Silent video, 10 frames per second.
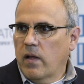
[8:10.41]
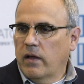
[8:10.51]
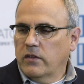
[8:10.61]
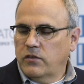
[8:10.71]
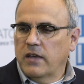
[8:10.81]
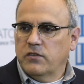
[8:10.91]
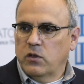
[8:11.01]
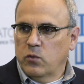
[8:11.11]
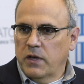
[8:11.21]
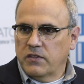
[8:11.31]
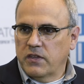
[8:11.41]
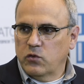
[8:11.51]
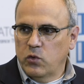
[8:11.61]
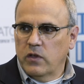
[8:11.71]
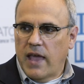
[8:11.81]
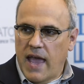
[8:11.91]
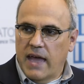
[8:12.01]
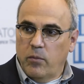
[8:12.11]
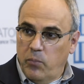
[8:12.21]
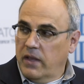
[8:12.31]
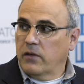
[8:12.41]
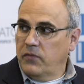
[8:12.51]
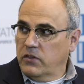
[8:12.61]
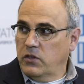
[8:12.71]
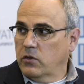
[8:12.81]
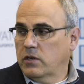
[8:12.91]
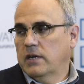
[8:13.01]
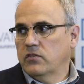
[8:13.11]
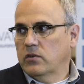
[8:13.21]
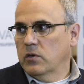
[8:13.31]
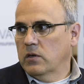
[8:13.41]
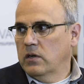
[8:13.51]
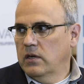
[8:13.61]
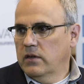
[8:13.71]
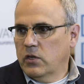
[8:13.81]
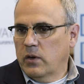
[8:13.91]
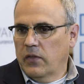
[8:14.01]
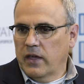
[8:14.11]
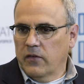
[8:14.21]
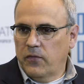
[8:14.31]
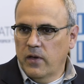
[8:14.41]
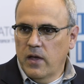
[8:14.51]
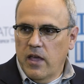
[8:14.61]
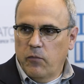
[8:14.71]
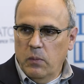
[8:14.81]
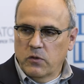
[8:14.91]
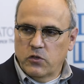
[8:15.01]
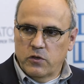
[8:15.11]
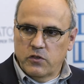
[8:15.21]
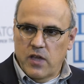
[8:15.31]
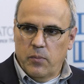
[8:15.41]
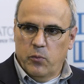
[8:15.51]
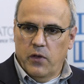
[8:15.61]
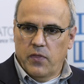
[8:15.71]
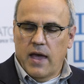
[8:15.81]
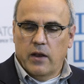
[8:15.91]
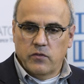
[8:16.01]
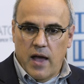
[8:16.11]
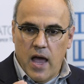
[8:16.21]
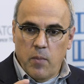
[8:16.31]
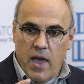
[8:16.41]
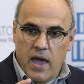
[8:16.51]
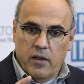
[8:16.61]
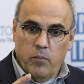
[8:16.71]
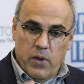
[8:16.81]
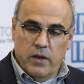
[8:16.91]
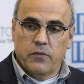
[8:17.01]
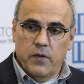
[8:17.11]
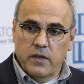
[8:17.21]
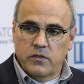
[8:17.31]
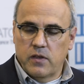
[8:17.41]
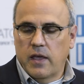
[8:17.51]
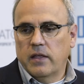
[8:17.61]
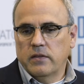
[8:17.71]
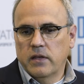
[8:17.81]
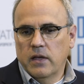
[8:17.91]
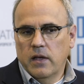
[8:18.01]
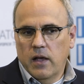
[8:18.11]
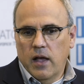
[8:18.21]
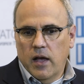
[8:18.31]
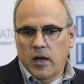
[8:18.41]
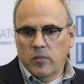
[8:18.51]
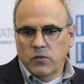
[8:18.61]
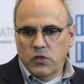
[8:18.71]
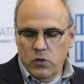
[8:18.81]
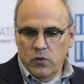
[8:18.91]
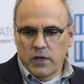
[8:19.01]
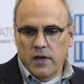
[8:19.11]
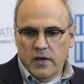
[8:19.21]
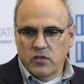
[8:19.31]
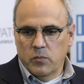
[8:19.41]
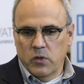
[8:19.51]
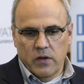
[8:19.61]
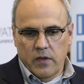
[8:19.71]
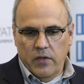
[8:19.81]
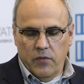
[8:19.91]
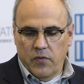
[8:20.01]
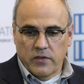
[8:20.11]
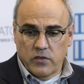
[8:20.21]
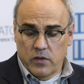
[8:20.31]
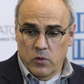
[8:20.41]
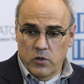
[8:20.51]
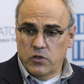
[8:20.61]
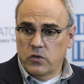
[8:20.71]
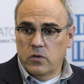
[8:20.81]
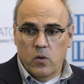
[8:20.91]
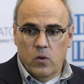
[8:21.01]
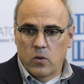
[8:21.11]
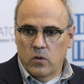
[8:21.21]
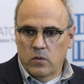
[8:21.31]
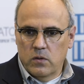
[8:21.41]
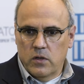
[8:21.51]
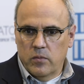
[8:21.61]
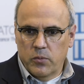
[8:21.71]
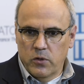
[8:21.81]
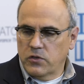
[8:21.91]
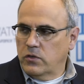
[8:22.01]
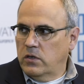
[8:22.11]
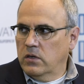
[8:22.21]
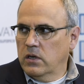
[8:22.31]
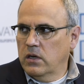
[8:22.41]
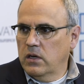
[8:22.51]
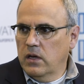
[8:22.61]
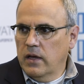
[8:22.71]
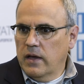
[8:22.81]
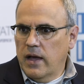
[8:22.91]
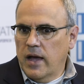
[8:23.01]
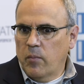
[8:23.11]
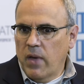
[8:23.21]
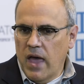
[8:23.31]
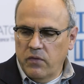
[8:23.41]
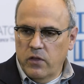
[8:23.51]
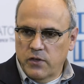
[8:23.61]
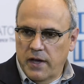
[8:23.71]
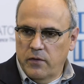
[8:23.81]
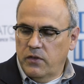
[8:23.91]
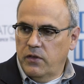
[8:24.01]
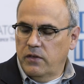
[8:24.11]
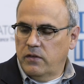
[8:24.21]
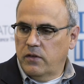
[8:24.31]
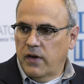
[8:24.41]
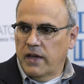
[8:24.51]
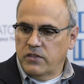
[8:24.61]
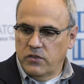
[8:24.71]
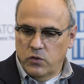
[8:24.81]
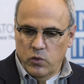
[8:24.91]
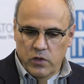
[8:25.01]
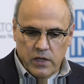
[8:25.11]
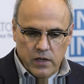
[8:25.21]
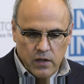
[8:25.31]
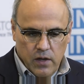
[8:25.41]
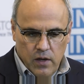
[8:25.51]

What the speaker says: assessing risk. It's really adding benefit to your customer. So I think if people sort of separate that as I'm adding benefits and to the customer, either that's commercial or personal, having those IoT devices to really